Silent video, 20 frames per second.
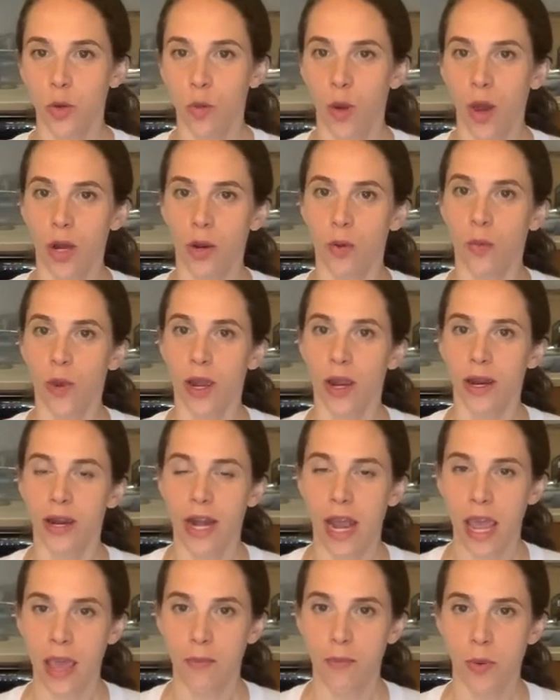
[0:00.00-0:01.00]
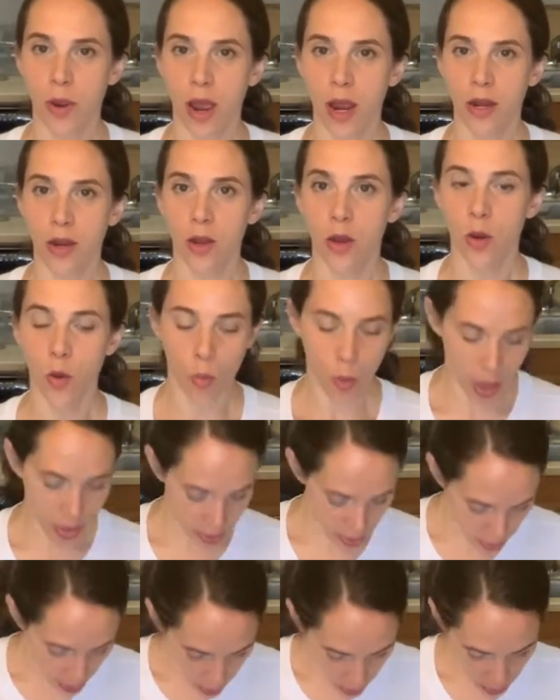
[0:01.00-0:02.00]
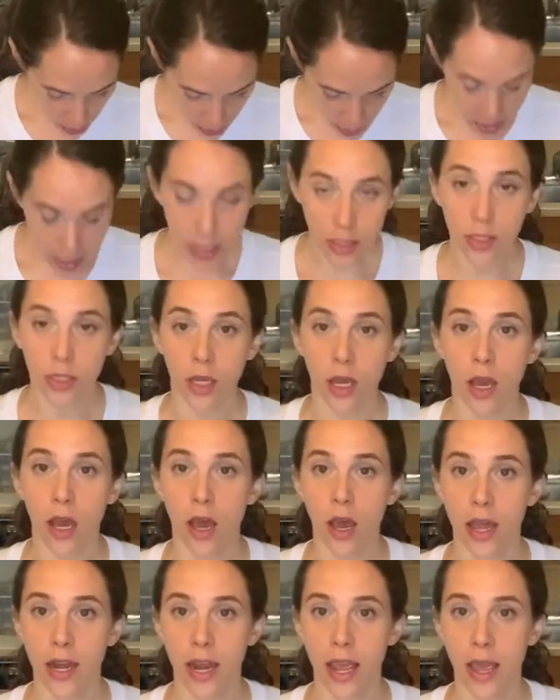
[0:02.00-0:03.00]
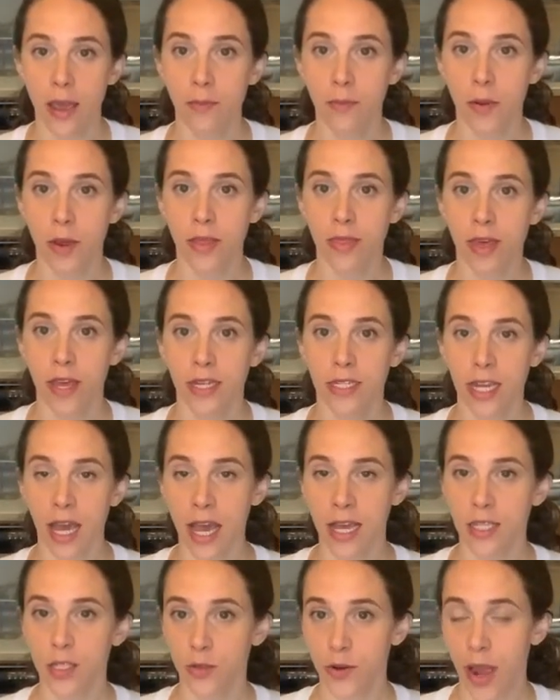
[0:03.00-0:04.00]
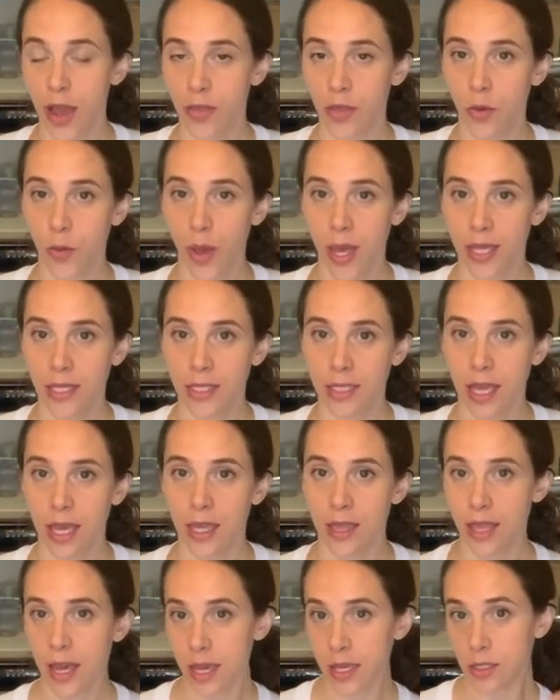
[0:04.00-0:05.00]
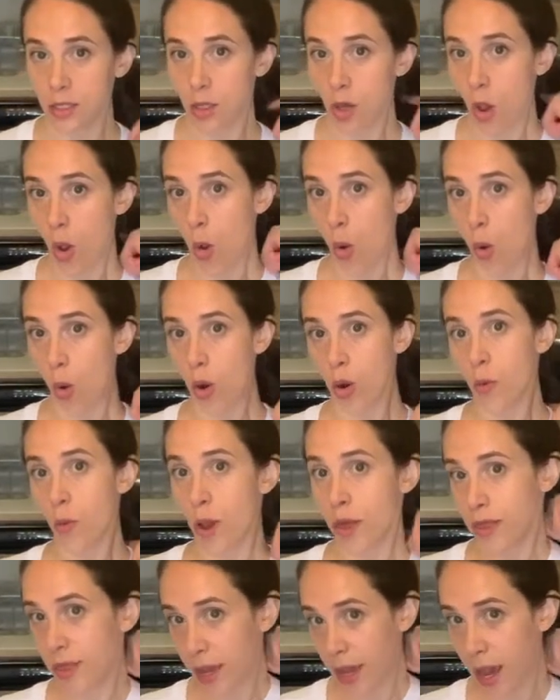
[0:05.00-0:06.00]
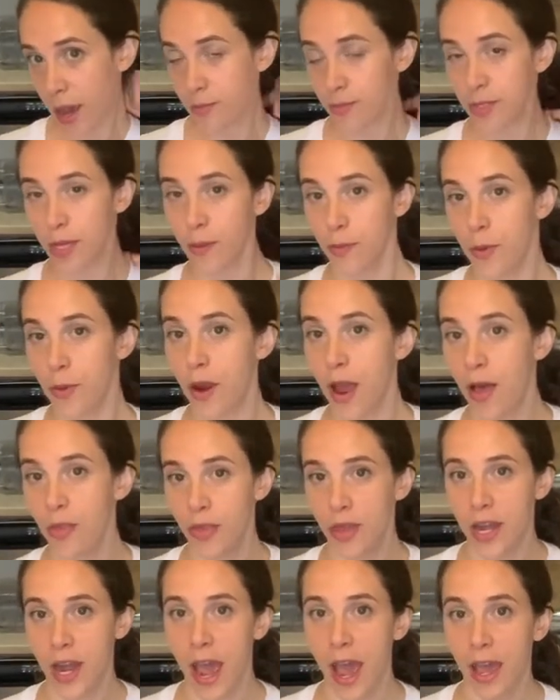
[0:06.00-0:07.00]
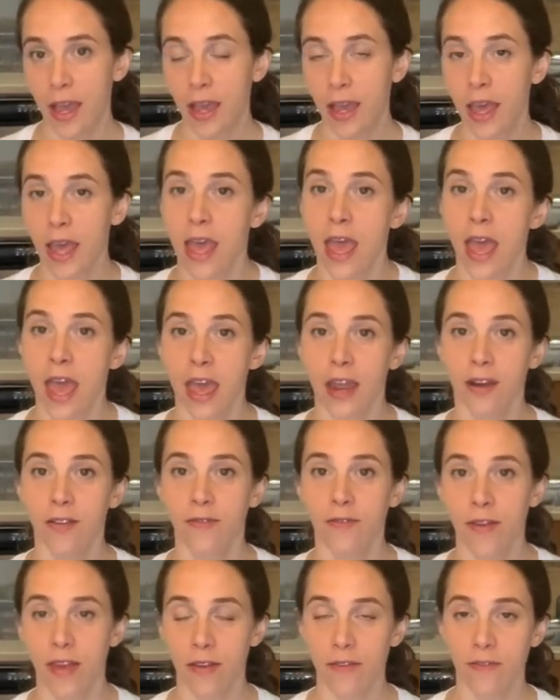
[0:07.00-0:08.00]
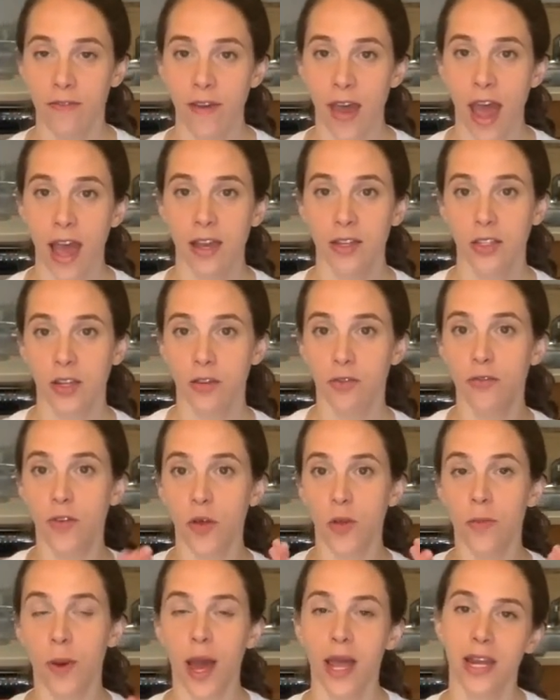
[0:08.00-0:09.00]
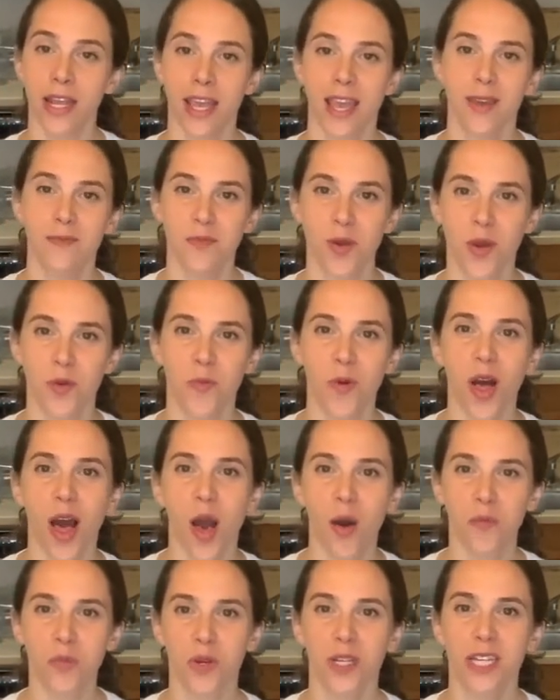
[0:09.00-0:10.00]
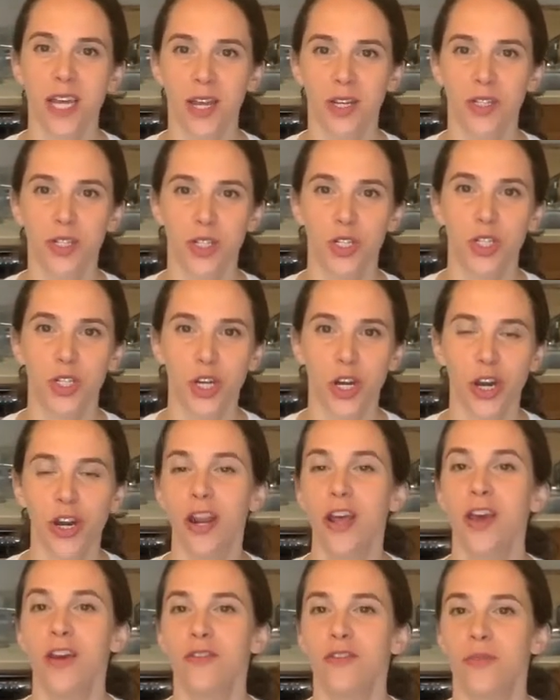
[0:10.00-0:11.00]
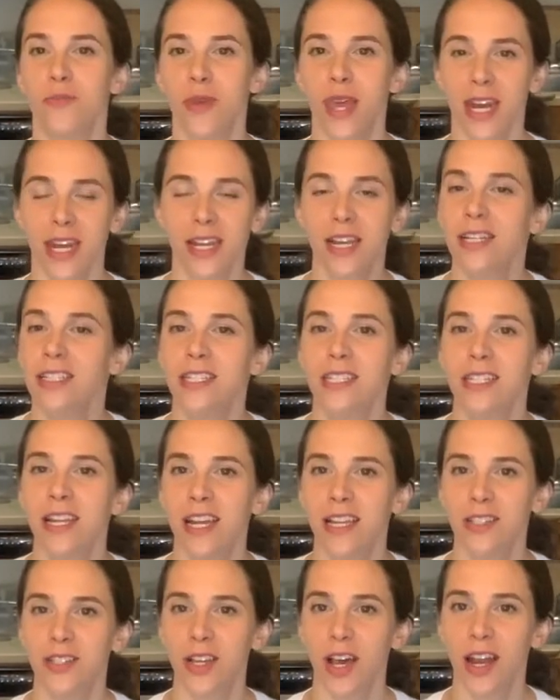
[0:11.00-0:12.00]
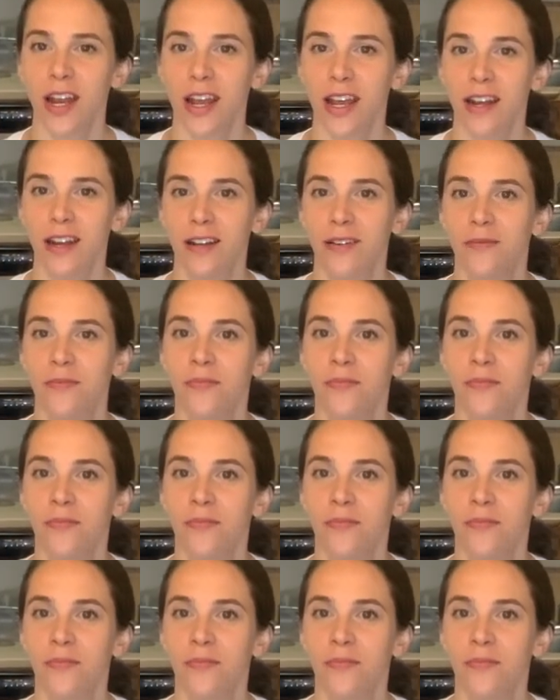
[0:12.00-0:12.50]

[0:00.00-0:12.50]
to want to wear an apron, whether it's an apron that ties around the waist like this or one that comes up around the neck. And if, in fact, a full body apron will help protect your shirt from getting stains on it.